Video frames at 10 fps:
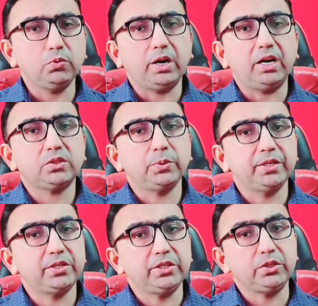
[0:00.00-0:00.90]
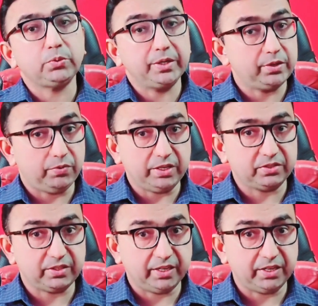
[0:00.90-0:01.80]
to a 2021
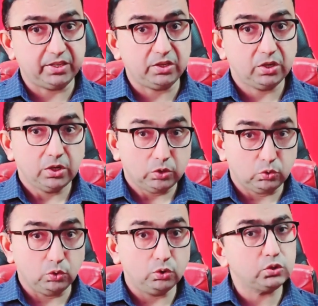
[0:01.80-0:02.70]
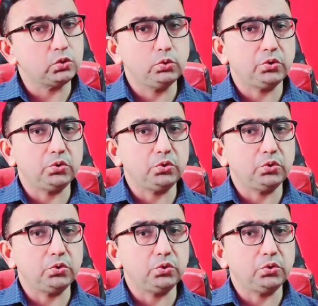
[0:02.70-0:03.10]
study, those who